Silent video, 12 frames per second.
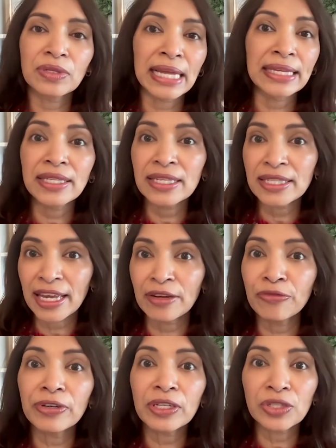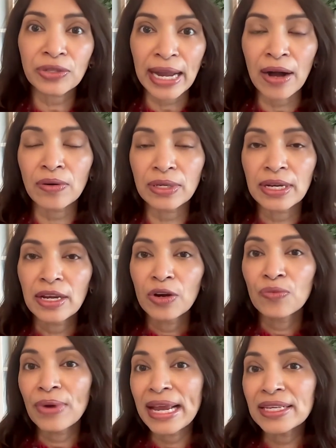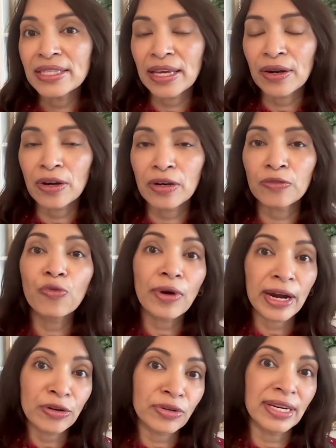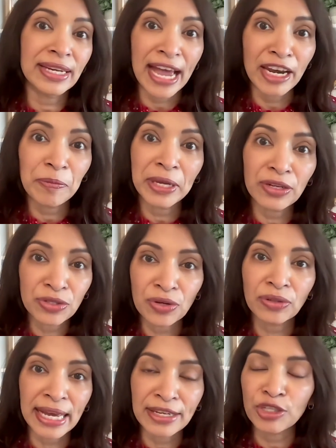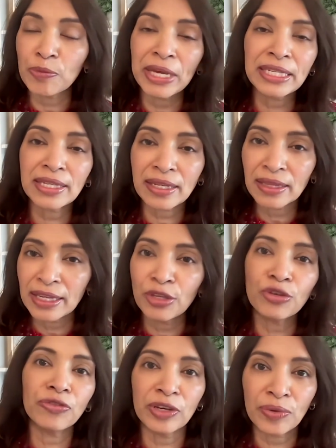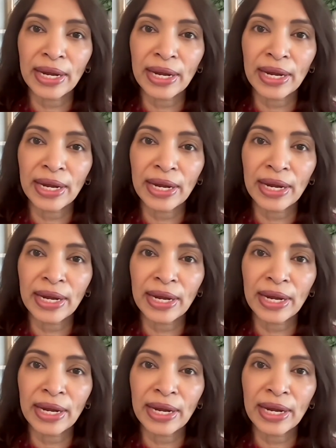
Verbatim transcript: lenses can filter out rays that are 400 nanometers or less. So basically UV